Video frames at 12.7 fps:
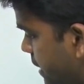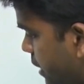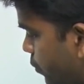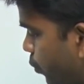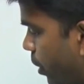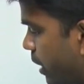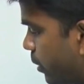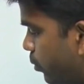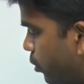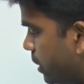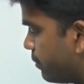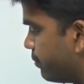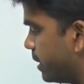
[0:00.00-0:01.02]
check one
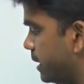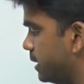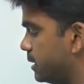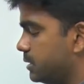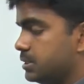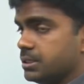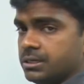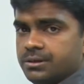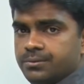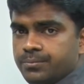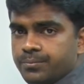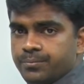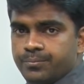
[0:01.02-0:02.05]
more if condition.
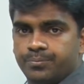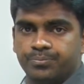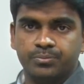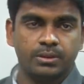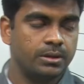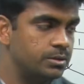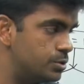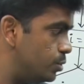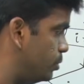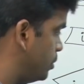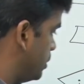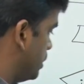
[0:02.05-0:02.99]
So